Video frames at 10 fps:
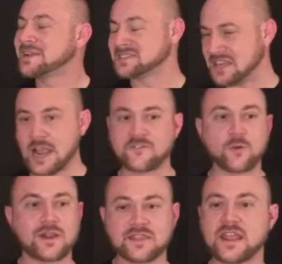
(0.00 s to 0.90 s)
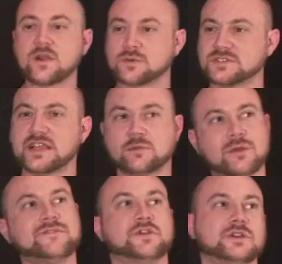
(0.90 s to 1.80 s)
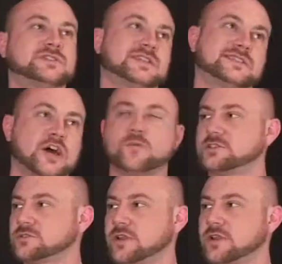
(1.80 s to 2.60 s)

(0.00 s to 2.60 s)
Because, like, everyone in there was like, we have the good sense to help these